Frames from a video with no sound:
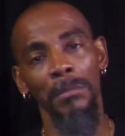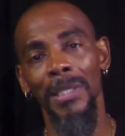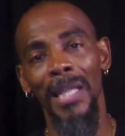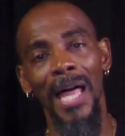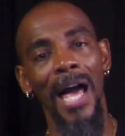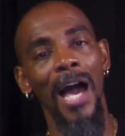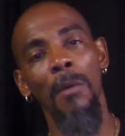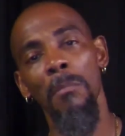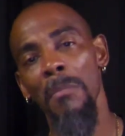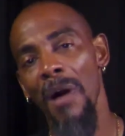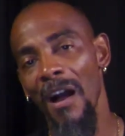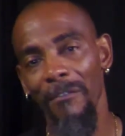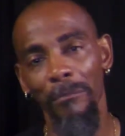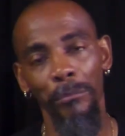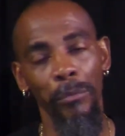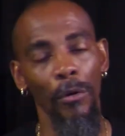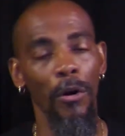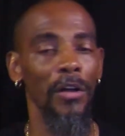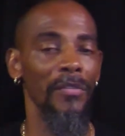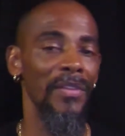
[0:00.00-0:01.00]
loudmouth
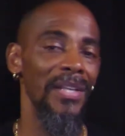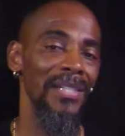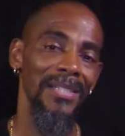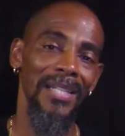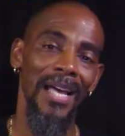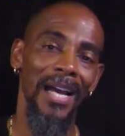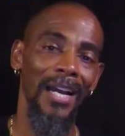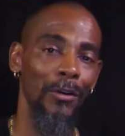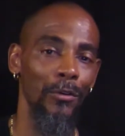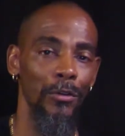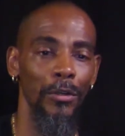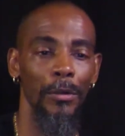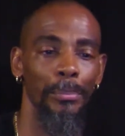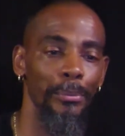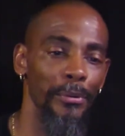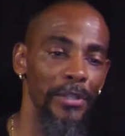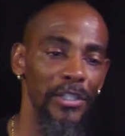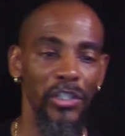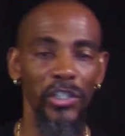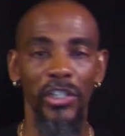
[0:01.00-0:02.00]
broad that's not going to
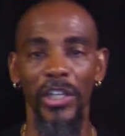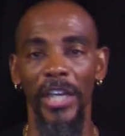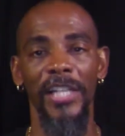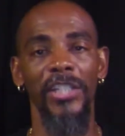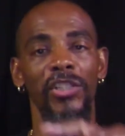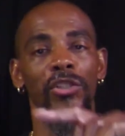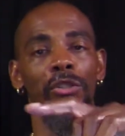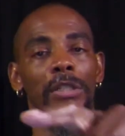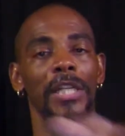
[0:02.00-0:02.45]
appreciate you,